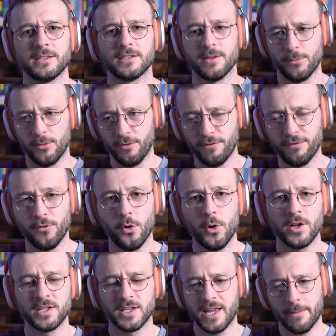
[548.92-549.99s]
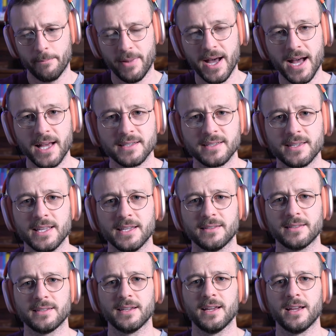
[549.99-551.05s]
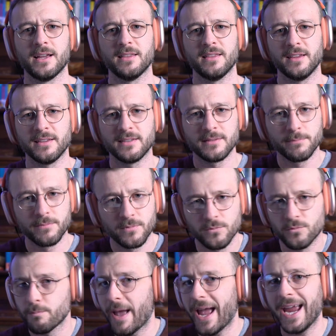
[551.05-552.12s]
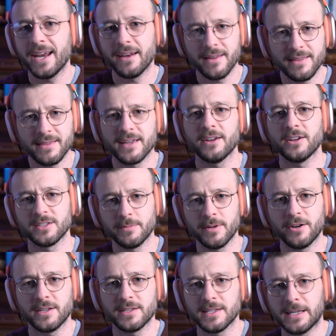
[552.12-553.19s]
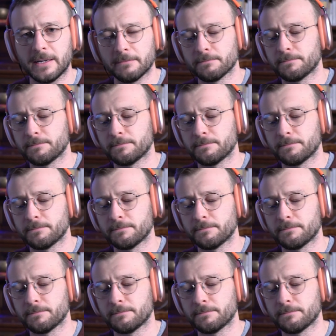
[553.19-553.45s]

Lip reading: to move forward, to get past this pain that they're experiencing.